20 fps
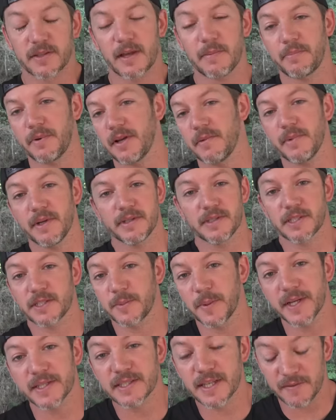So that pretty much
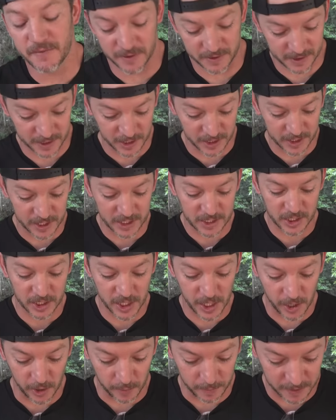explains everything you need to
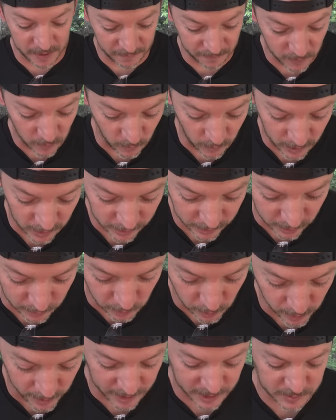know, but if you want a little
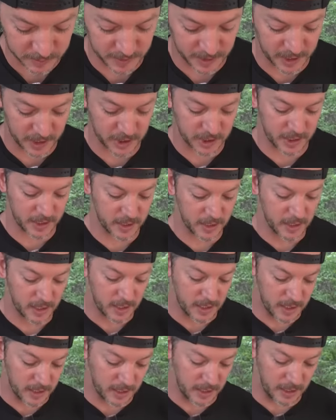more explanation,
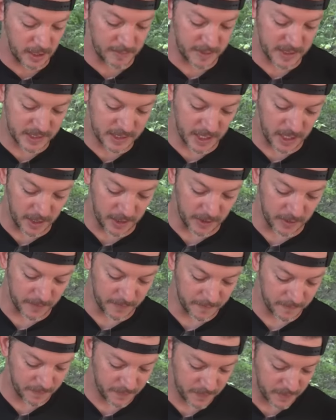let me tell you.
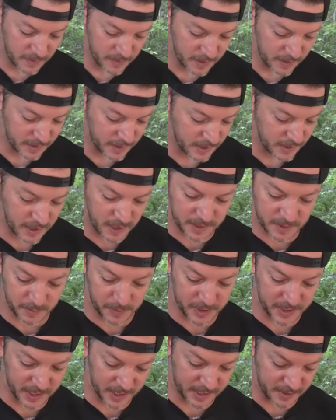This says it has a
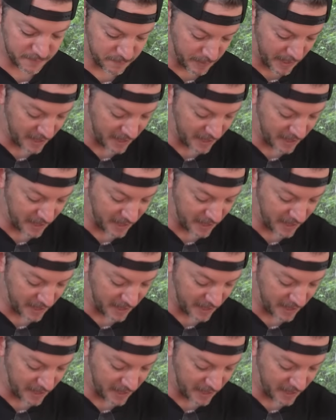protective